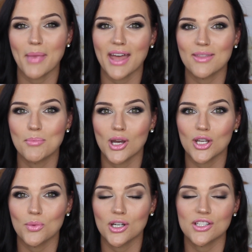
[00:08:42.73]
Bath &
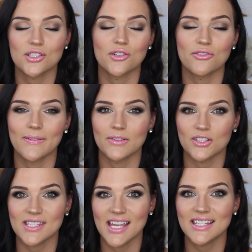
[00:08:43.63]
Body Works, your
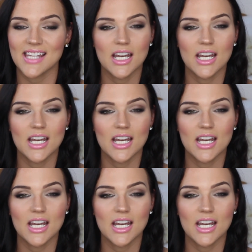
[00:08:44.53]
favorite scents,